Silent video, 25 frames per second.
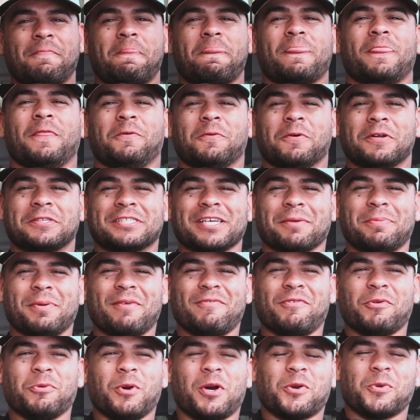What's up,
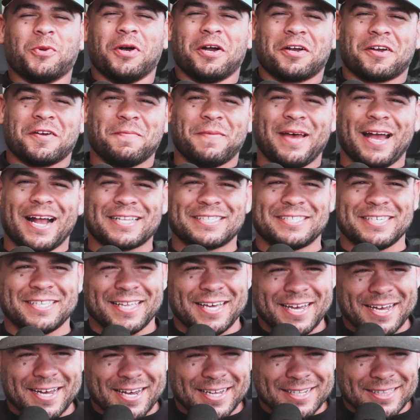everyone? Welcome back to
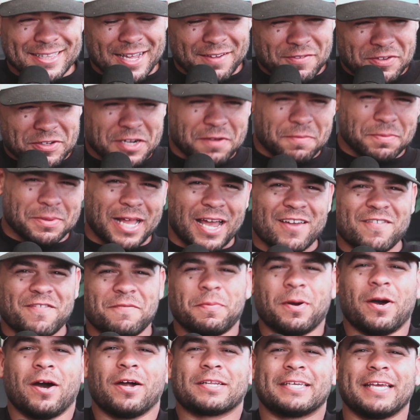the A Leveled Up Life
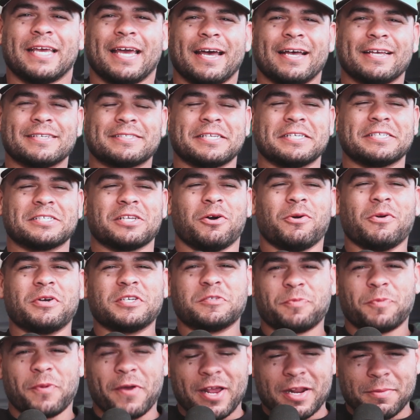podcast. As
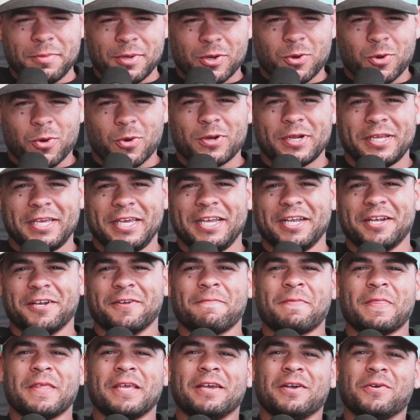always, Branamier, Courtney
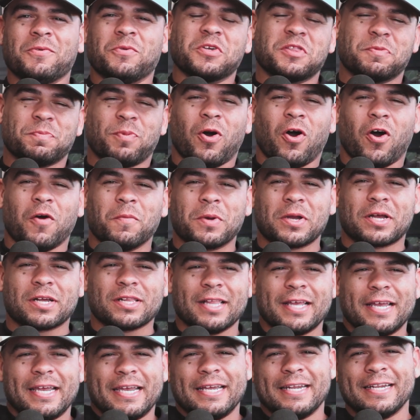here with Paul
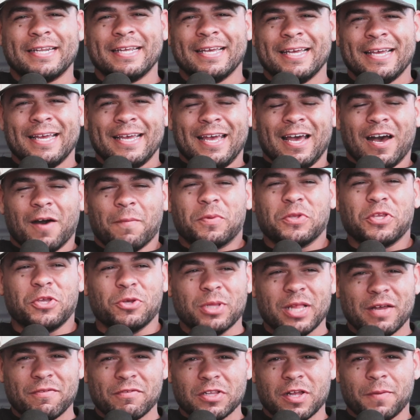McClain, helping you
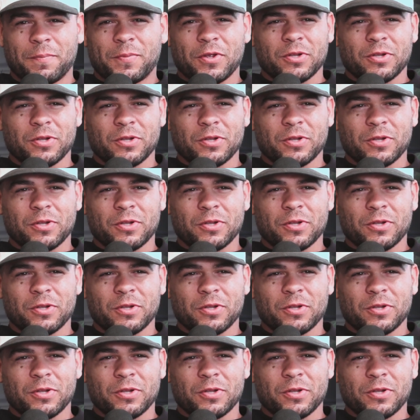level up your